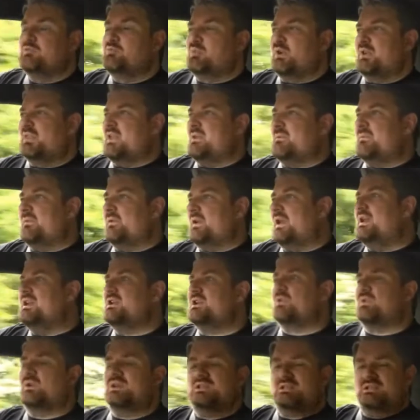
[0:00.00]
but they've
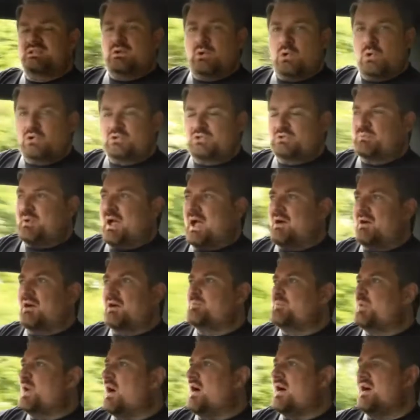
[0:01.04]
increased the
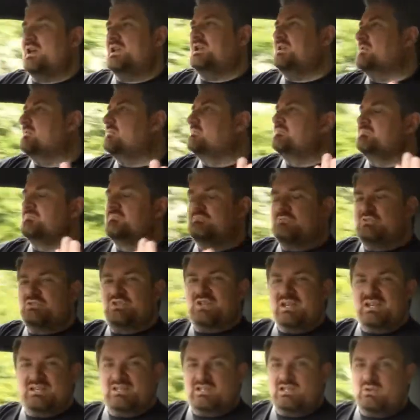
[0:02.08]
horsepower by
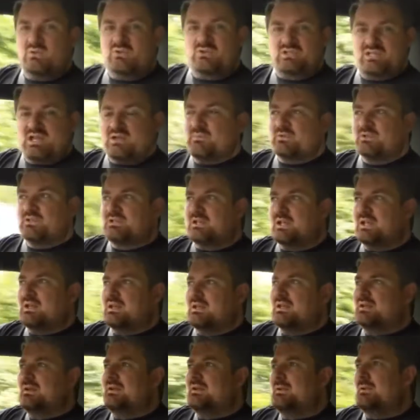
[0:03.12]
60 or 70,
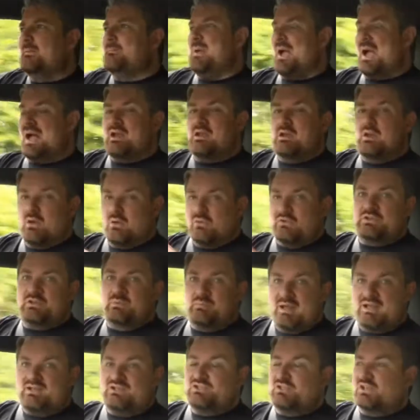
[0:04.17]
not
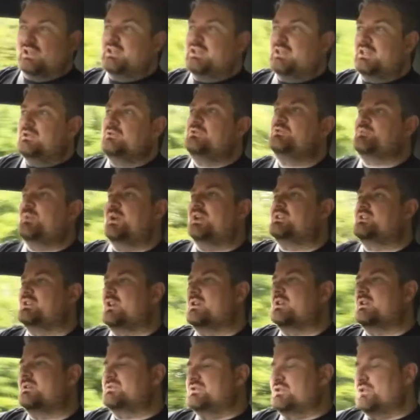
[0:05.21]
to mention a huge big
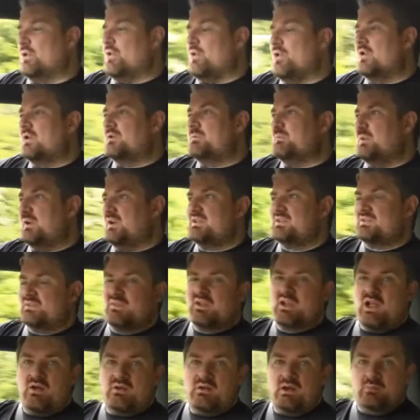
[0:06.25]
chunk of torque because
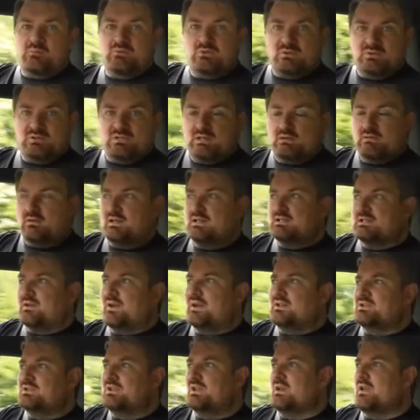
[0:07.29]
we're going up to a 2 litre
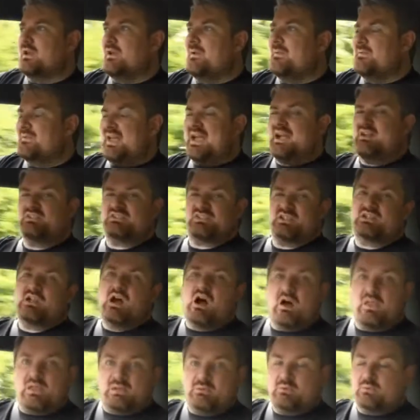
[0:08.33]
engine. That's a
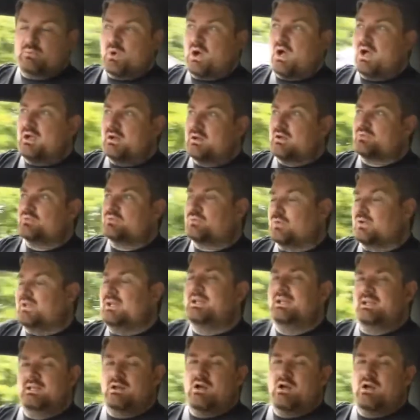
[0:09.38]
car that would work really